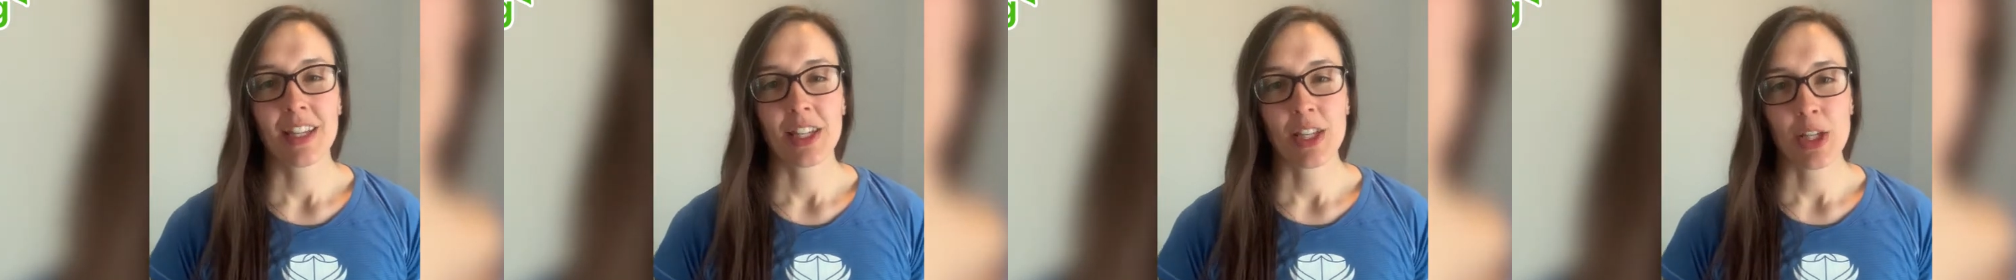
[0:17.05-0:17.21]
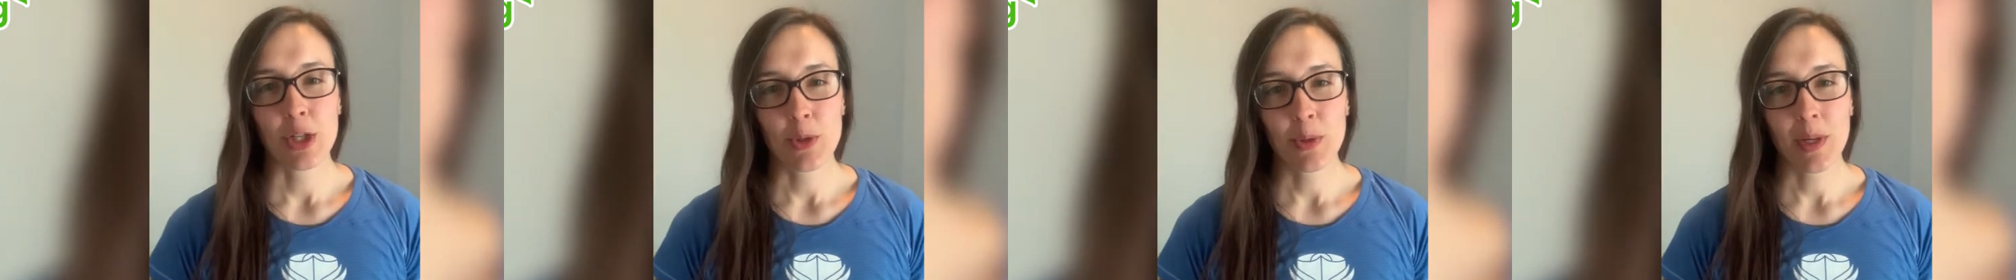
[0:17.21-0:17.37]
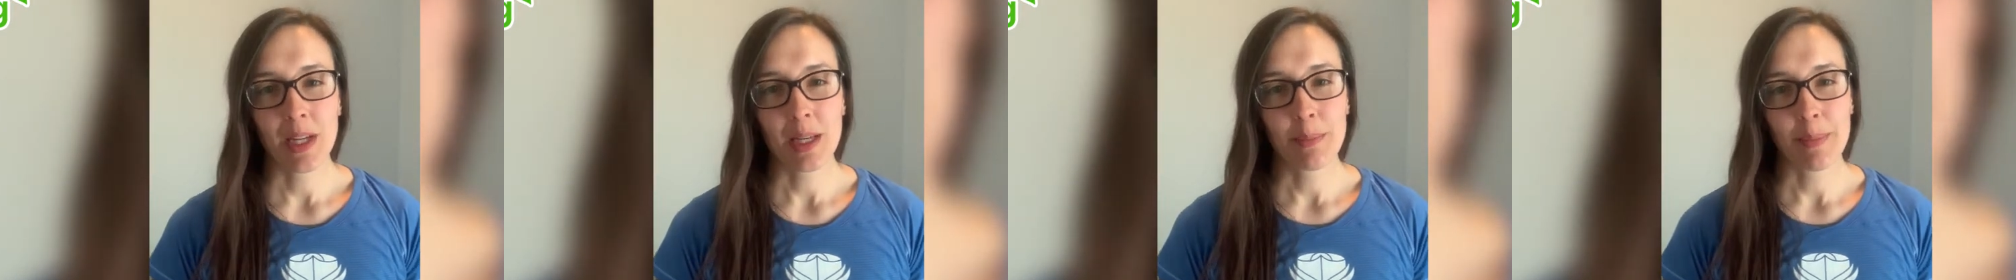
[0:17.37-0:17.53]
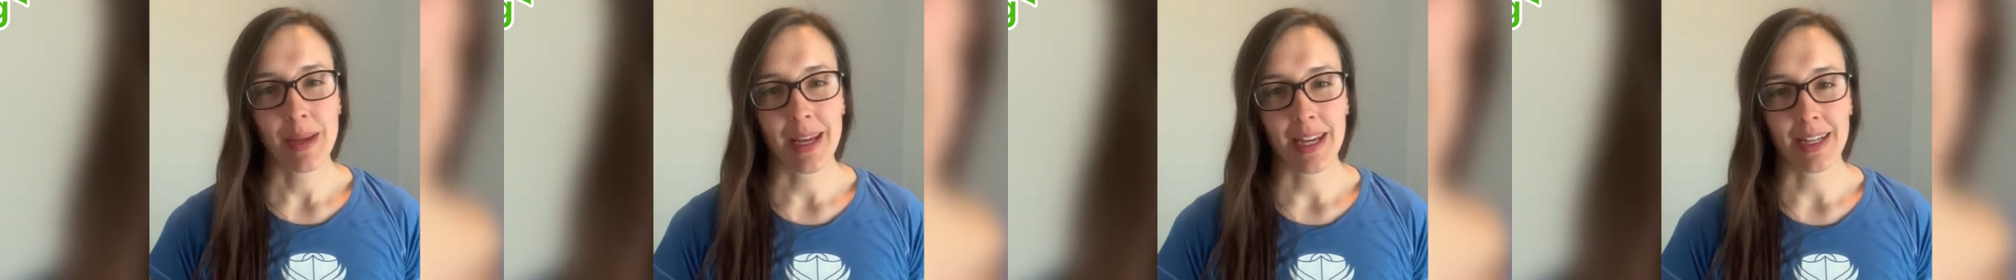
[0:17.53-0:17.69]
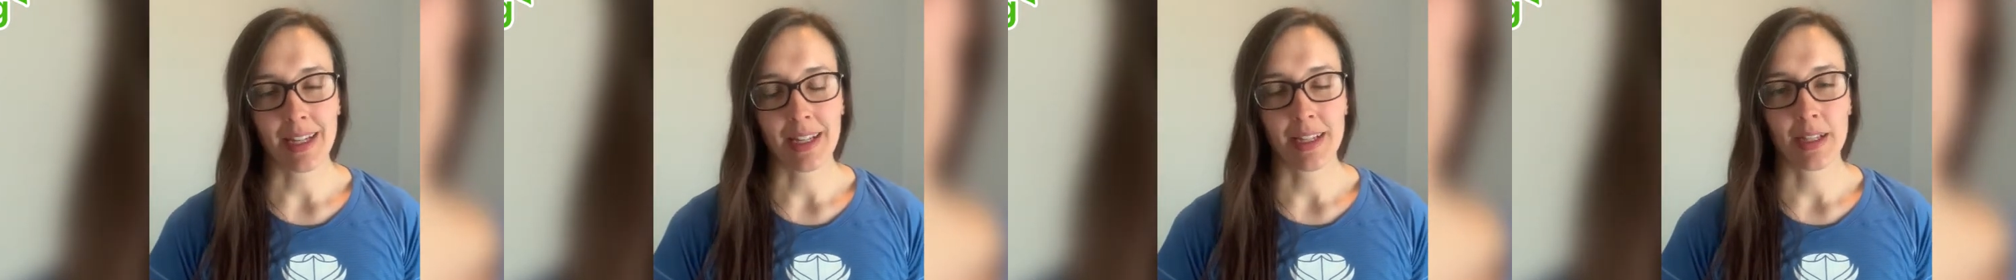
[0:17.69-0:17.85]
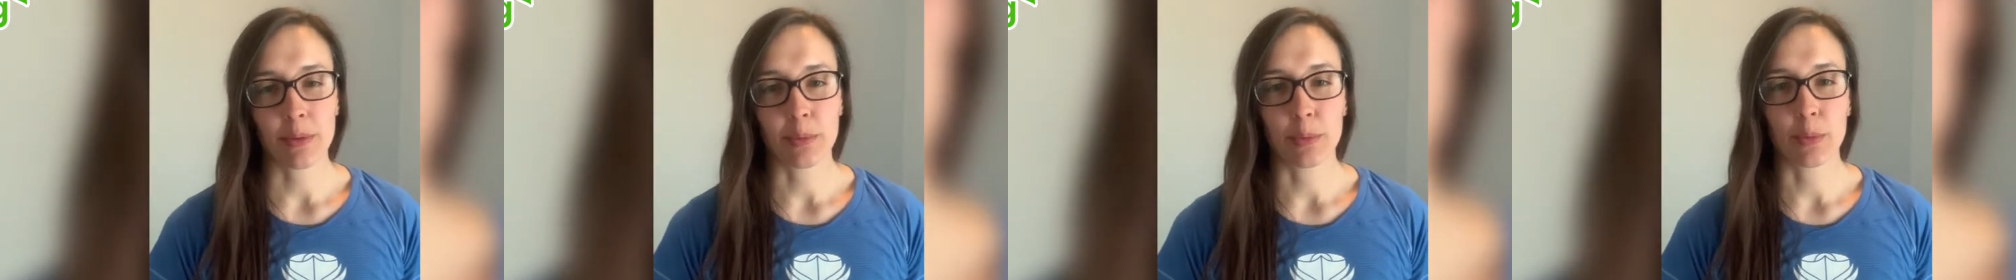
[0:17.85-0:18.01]
you can
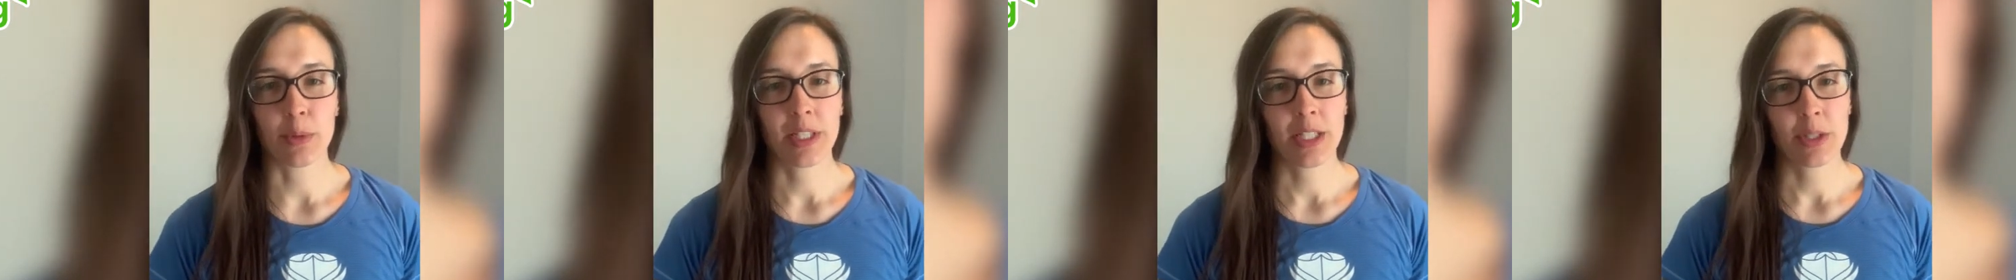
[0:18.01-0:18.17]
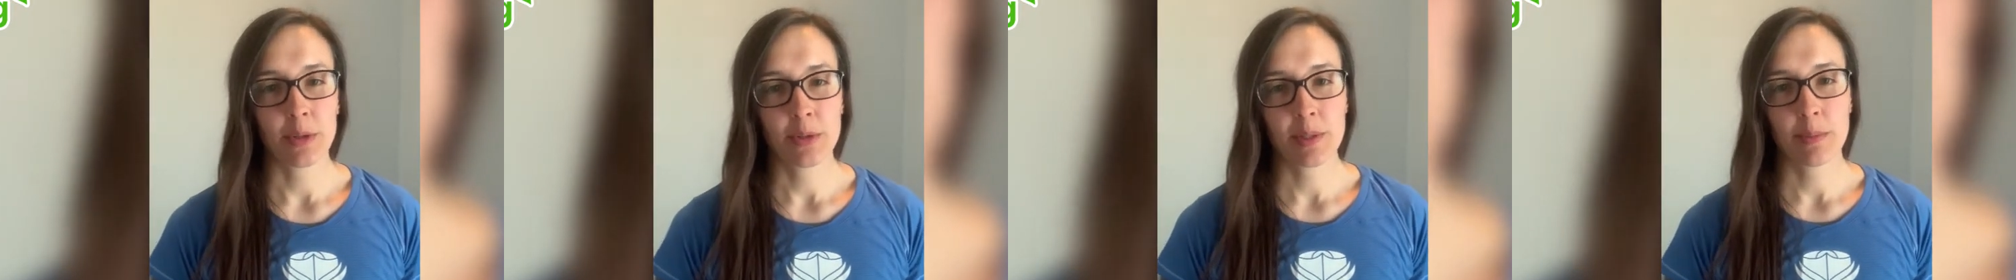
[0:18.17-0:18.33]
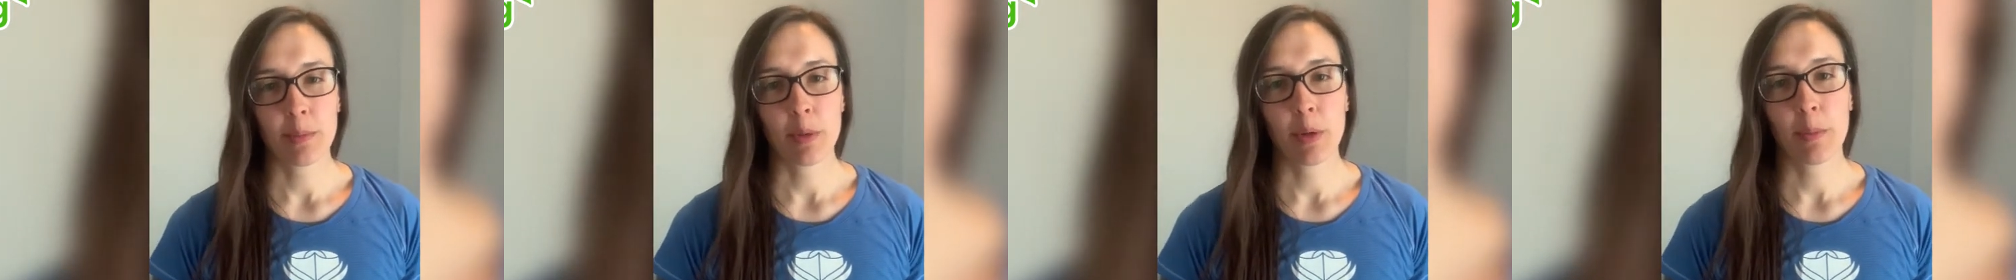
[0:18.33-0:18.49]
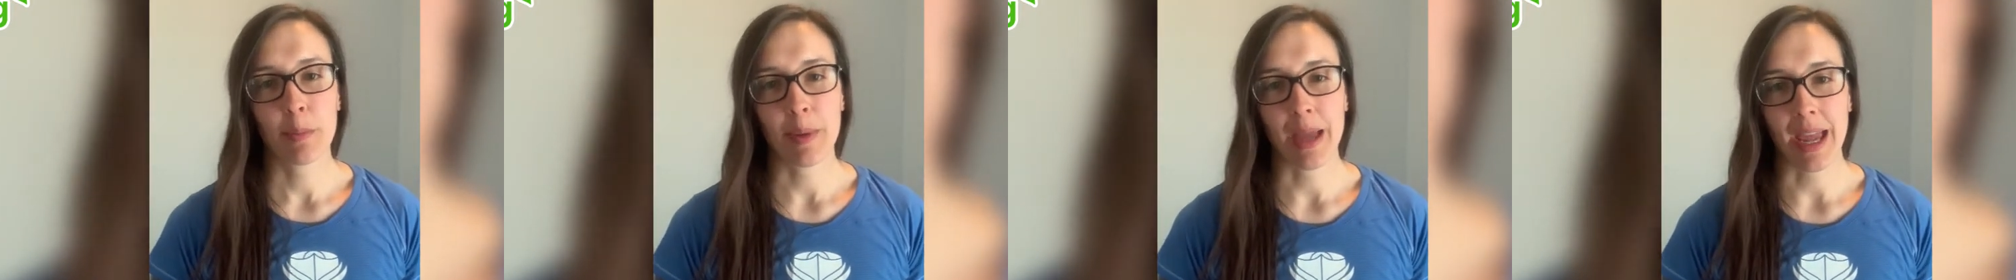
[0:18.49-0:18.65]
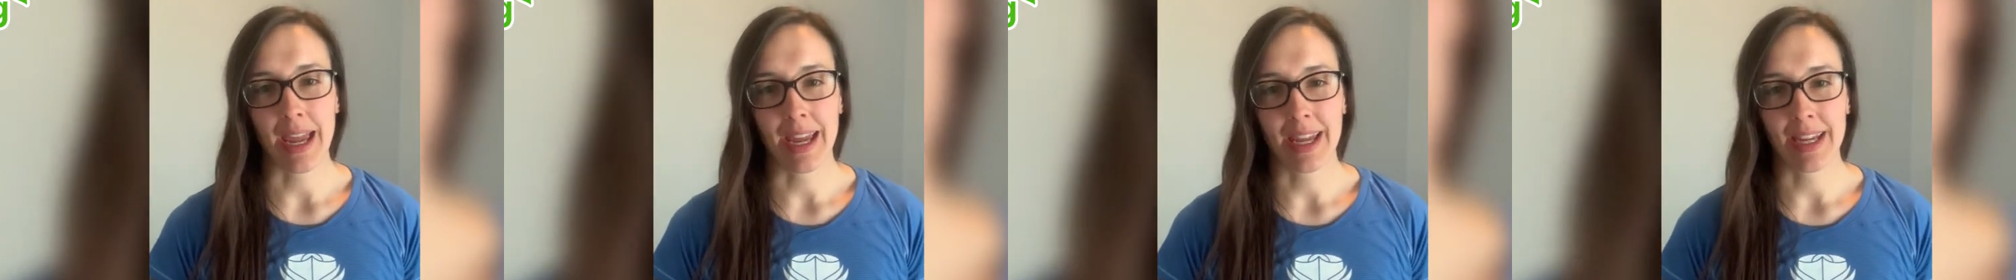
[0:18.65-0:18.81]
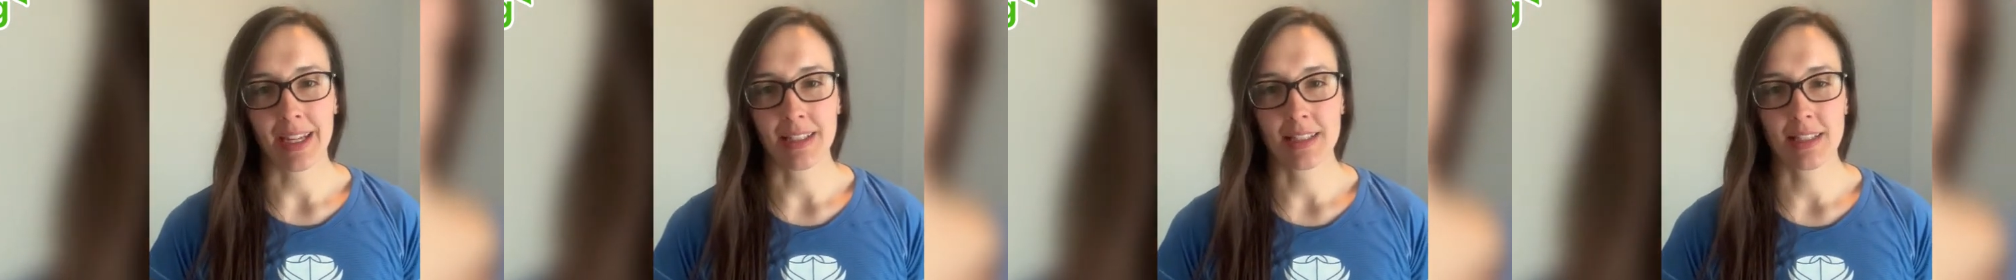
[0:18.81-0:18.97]
make a reusable
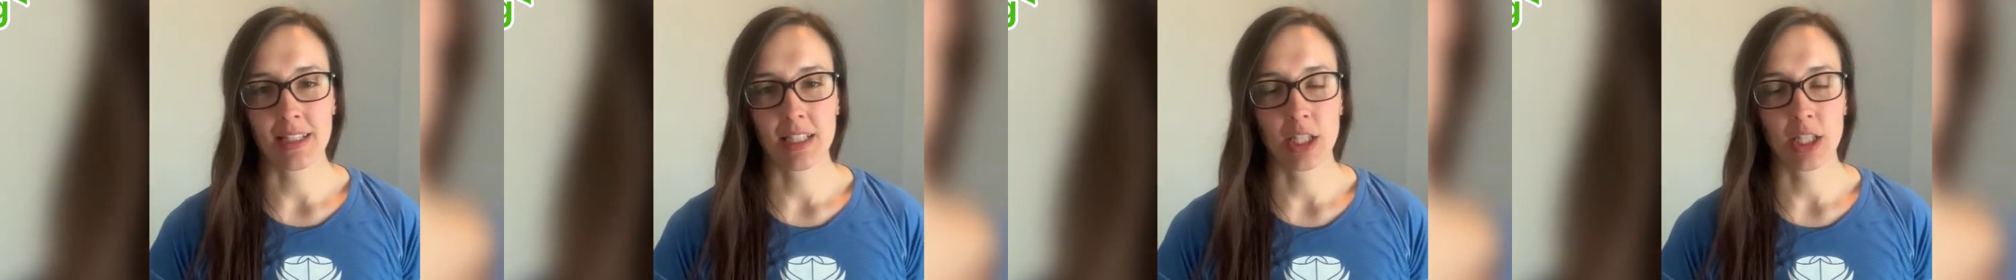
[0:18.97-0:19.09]
bag